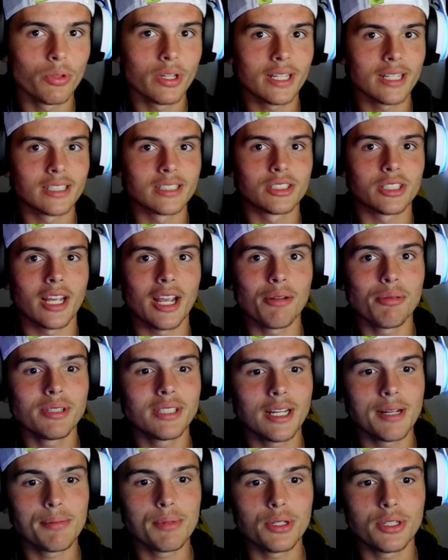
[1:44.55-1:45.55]
because
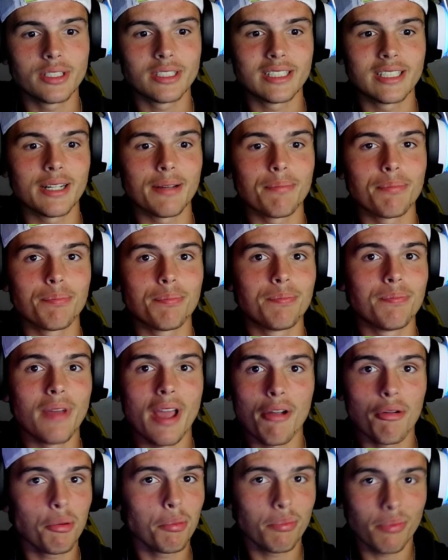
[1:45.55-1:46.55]
every time you see a
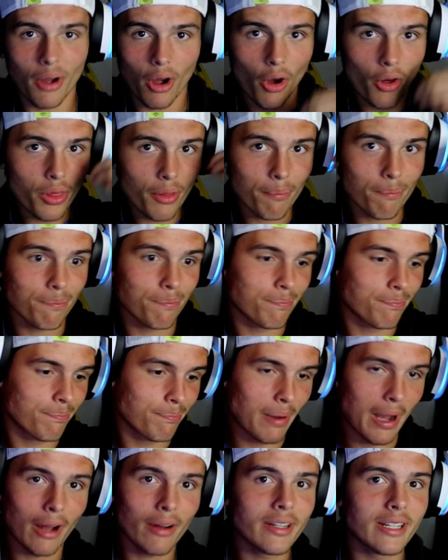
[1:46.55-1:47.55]
every all the
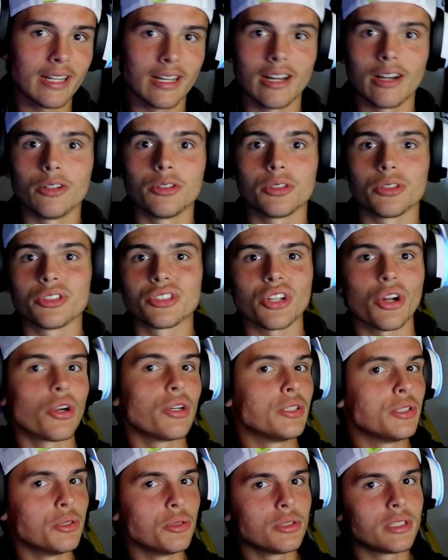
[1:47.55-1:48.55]
bounty hunters
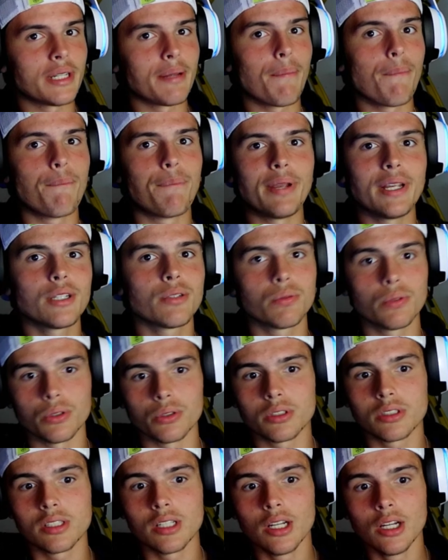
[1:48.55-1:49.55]
are using beast
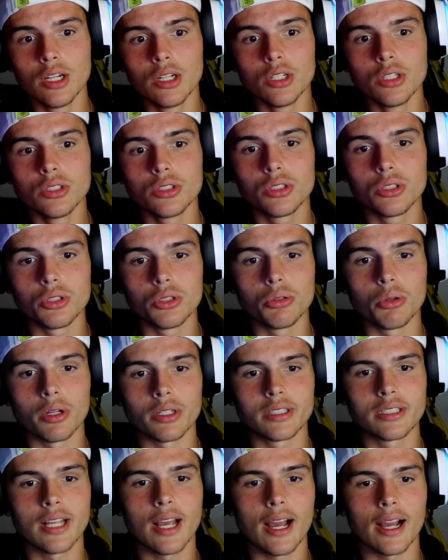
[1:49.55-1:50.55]
fruits
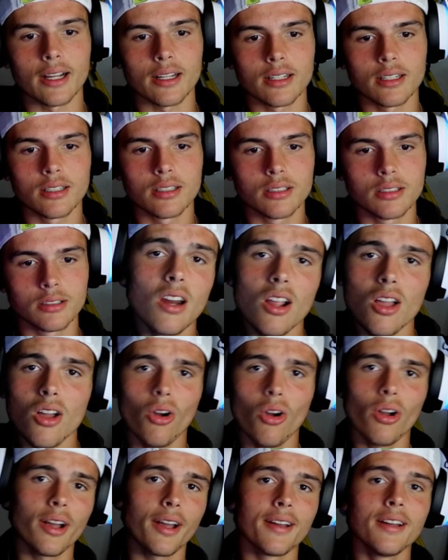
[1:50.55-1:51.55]
to attack
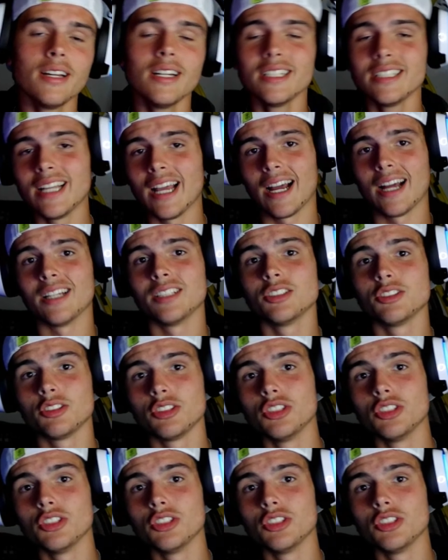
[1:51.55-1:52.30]
Okay, yeah,